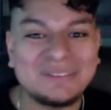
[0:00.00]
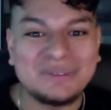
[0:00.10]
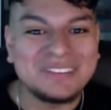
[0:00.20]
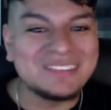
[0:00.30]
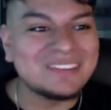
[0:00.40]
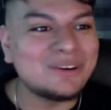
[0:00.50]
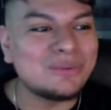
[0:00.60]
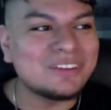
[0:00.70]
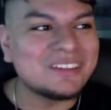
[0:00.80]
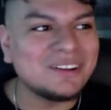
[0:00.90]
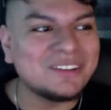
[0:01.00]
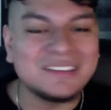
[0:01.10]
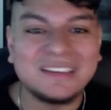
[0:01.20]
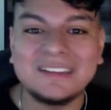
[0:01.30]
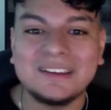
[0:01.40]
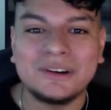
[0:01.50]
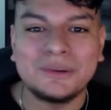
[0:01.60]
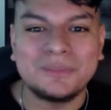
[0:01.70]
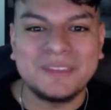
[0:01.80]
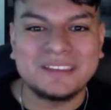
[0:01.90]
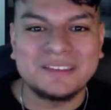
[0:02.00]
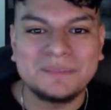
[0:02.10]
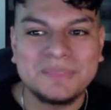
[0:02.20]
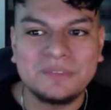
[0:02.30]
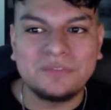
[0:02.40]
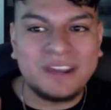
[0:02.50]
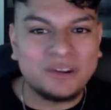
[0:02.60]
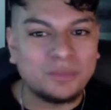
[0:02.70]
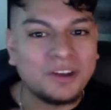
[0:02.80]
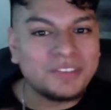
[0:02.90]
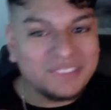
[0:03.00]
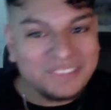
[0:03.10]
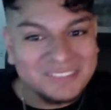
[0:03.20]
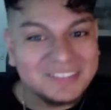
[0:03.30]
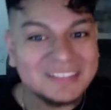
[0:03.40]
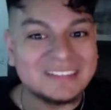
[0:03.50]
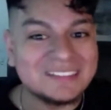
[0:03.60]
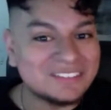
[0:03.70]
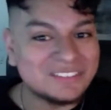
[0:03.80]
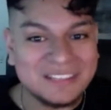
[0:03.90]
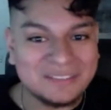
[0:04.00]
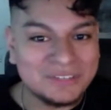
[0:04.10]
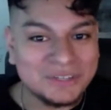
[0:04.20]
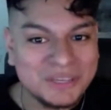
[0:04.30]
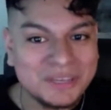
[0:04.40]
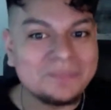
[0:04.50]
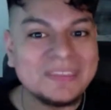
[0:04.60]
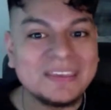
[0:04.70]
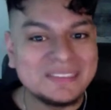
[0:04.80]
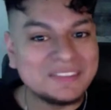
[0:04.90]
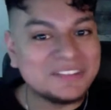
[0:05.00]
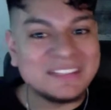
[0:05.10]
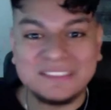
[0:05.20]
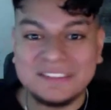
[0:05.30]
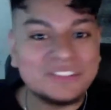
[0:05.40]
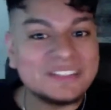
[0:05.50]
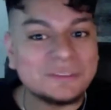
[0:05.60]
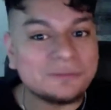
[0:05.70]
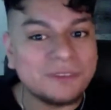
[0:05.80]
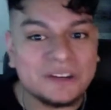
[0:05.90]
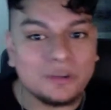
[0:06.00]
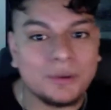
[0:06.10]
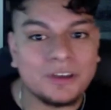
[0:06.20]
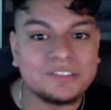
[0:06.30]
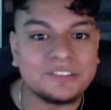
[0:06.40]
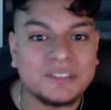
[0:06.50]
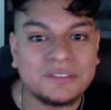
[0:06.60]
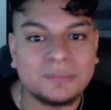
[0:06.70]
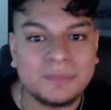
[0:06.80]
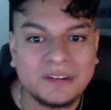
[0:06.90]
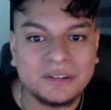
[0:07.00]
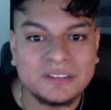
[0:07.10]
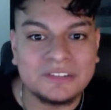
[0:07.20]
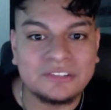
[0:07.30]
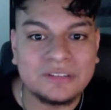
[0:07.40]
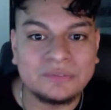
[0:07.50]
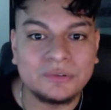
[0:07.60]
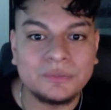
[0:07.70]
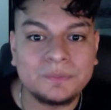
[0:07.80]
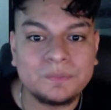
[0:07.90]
what is it called? What are they called again? Um, like final bosses in each like video game. These are like these are like the final bosses that you have to battle in each level.